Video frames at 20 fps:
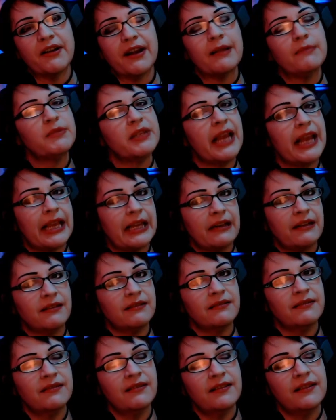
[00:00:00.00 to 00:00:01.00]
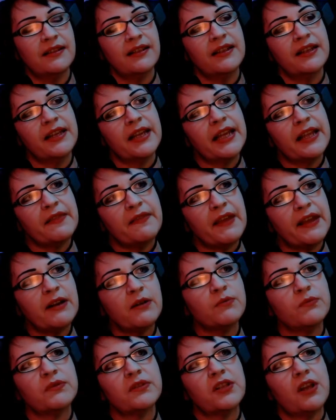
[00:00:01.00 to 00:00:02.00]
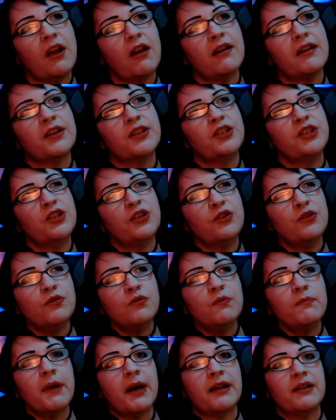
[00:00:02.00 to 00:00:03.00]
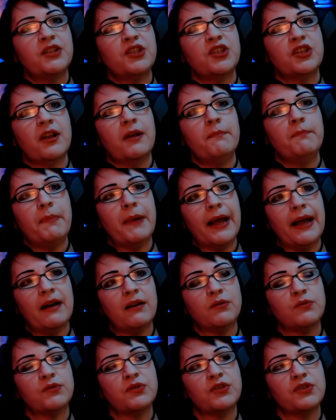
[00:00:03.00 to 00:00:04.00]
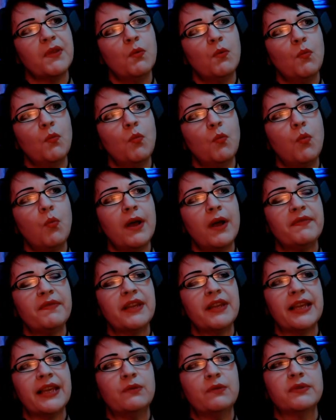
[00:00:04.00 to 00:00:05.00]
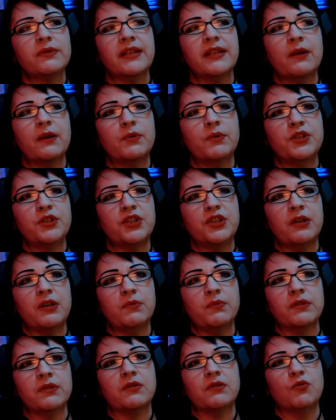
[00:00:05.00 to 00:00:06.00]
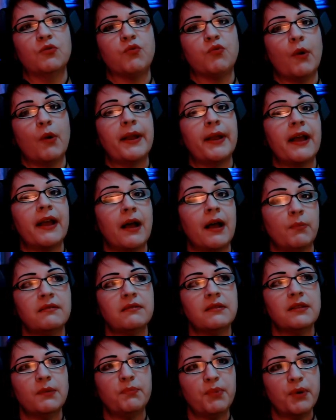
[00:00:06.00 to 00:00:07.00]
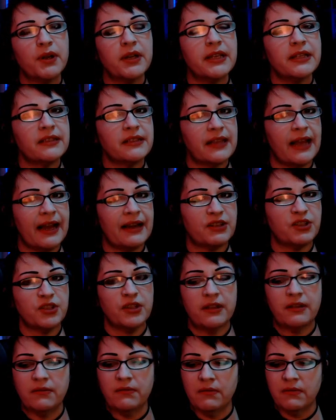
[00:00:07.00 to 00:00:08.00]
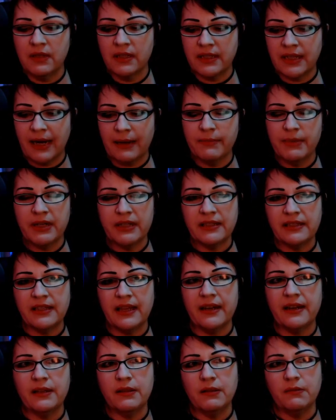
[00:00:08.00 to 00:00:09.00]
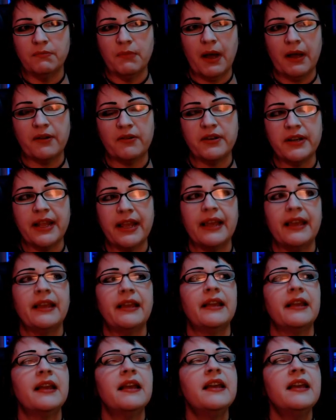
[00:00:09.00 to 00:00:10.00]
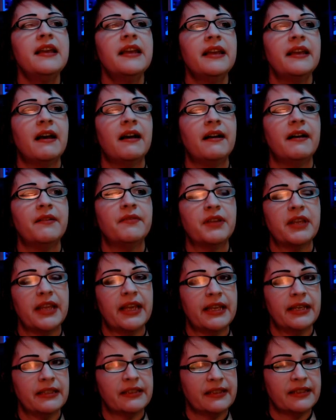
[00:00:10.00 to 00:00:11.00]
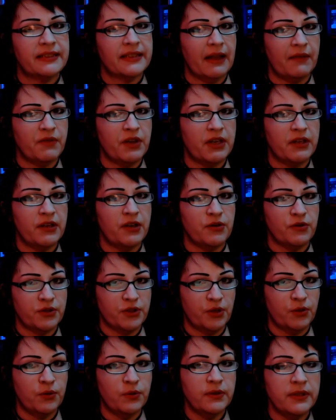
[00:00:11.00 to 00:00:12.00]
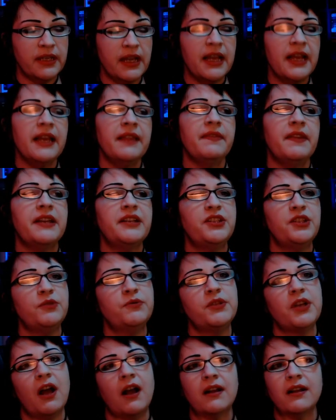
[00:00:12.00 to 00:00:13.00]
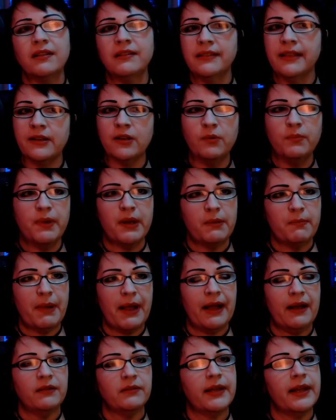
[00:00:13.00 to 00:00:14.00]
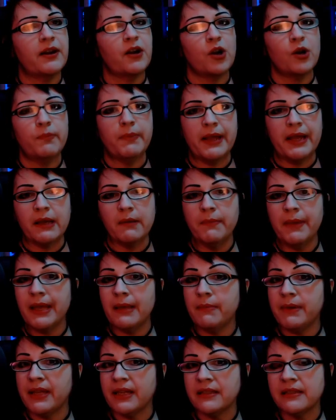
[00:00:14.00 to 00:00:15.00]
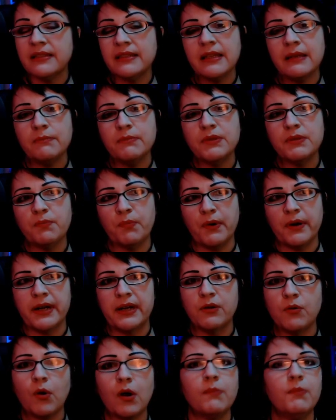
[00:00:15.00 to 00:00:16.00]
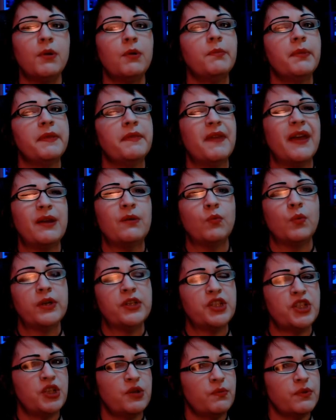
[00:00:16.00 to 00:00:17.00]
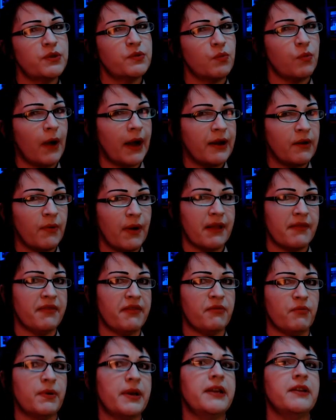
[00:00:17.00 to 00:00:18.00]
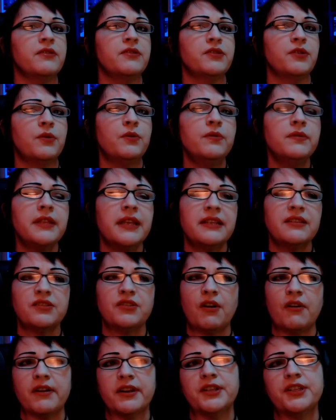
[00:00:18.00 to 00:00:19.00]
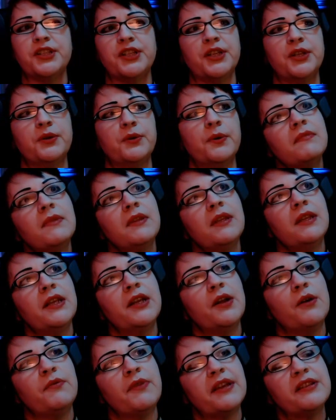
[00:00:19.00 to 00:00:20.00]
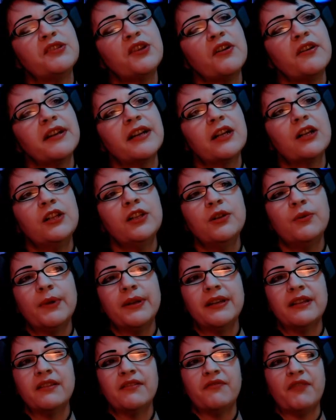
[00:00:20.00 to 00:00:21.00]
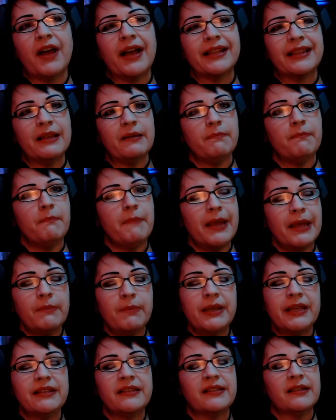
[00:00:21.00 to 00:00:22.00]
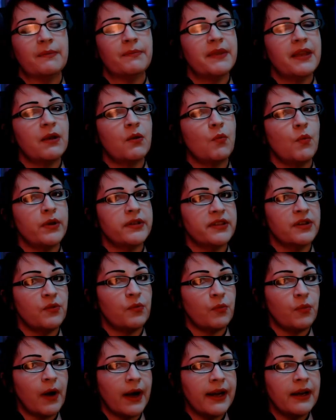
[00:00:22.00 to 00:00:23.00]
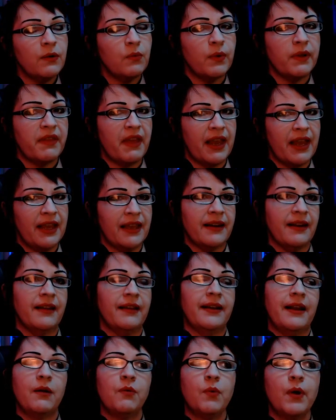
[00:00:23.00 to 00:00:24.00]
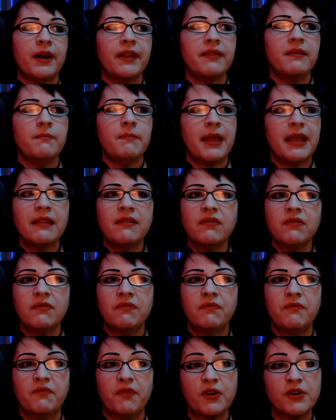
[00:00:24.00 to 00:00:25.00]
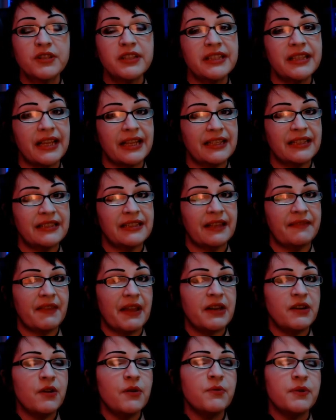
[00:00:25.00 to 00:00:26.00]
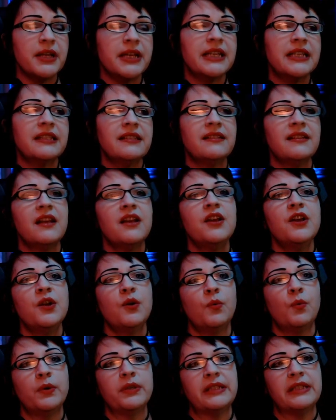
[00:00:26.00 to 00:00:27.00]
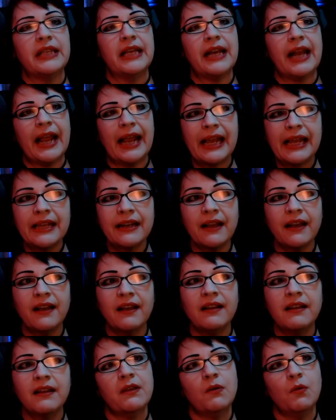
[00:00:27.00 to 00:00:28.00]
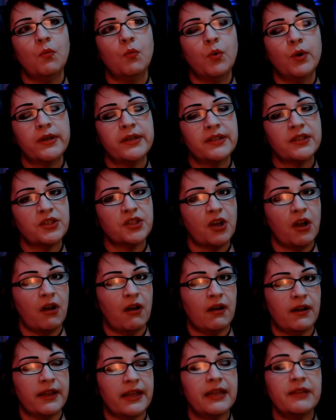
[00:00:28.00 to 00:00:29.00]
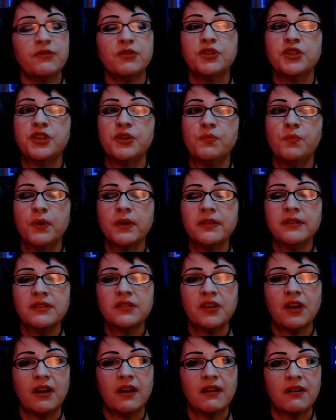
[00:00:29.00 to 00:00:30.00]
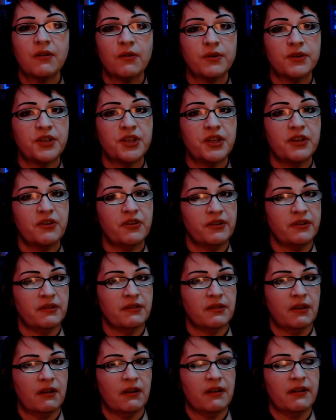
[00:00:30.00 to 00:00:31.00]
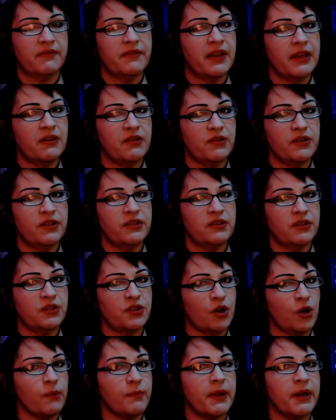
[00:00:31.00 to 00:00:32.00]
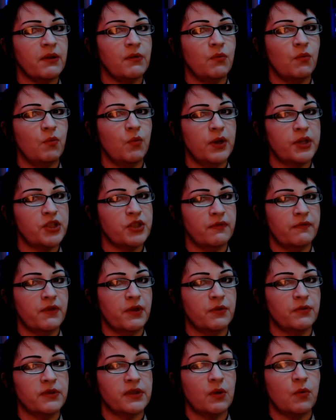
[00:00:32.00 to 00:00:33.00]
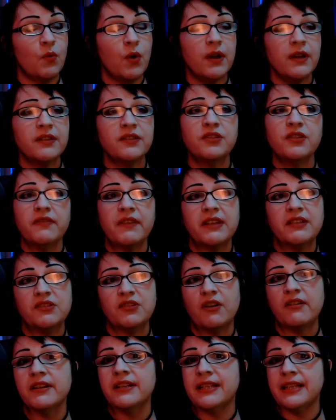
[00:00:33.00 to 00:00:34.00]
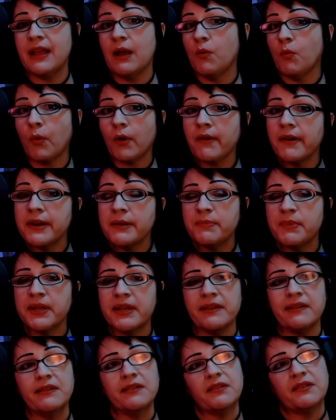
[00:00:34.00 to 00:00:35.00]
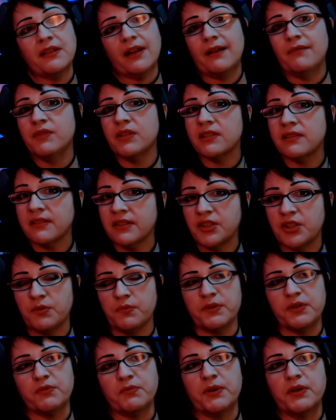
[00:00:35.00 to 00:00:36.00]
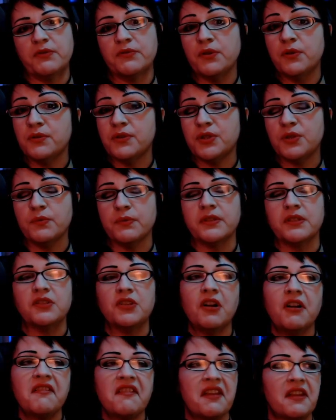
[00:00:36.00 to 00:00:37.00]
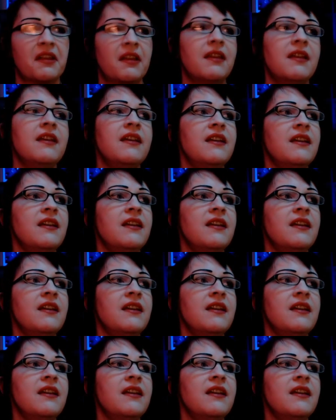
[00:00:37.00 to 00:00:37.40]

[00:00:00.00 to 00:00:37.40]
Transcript: name's Hannah. They don't talk too much about what the kid was like when she was growing up. The book is actually, the time that it's set in the modern day, the kid is 7 years old. They do talk a little bit about like her being a baby and seemed pretty normal. But then when she was right around 3 years old, they started to, you know, they started to clue into the fact that maybe something wasn't right with Hannah. Now, one of the main first things that they noticed was that Hannah wouldn't talk. Either she wouldn't talk or she couldn't talk. They couldn't determine which of those it was. So they started to get worried, because obviously she was 3 years old and she wasn't talking.